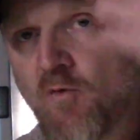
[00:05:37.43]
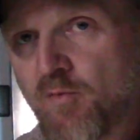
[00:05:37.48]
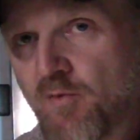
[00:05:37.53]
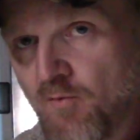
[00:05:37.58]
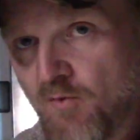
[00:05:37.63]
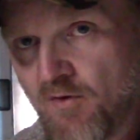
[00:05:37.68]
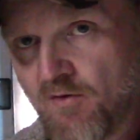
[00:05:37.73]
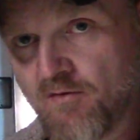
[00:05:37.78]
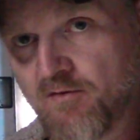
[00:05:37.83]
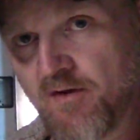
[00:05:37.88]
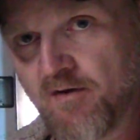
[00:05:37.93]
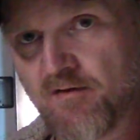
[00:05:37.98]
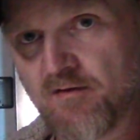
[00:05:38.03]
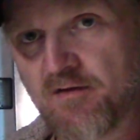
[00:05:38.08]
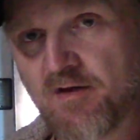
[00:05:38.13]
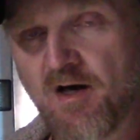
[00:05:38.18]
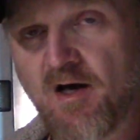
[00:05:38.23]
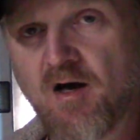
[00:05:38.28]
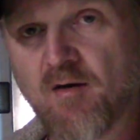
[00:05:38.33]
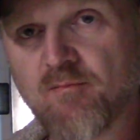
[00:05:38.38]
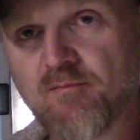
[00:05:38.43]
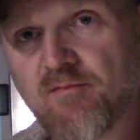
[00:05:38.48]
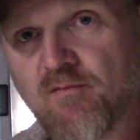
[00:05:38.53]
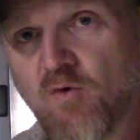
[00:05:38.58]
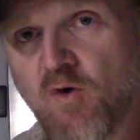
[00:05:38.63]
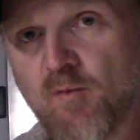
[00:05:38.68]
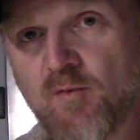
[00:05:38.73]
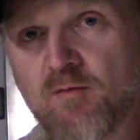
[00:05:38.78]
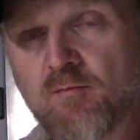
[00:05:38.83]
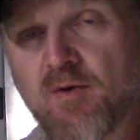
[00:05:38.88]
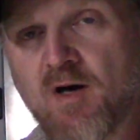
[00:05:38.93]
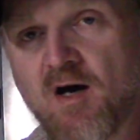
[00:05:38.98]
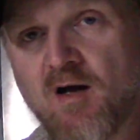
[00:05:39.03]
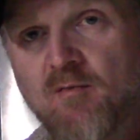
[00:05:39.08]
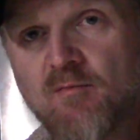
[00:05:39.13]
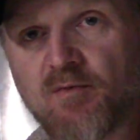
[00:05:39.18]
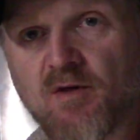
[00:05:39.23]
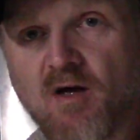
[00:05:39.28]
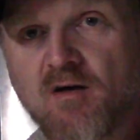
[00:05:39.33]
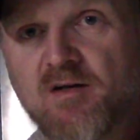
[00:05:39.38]
put one down the top, one up the
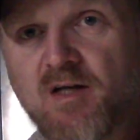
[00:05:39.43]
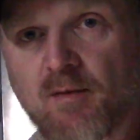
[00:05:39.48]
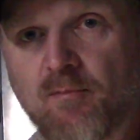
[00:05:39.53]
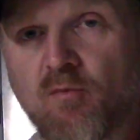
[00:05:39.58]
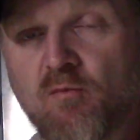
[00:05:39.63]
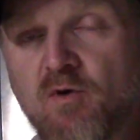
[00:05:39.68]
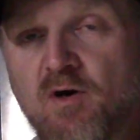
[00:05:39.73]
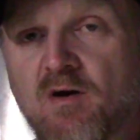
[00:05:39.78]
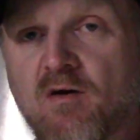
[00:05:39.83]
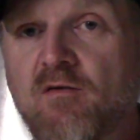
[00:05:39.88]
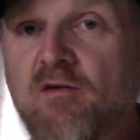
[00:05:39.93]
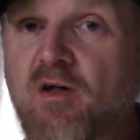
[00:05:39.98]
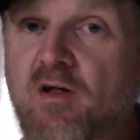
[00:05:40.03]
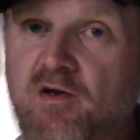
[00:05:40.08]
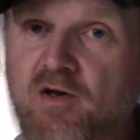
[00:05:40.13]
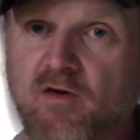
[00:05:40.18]
bottom, duct tape around.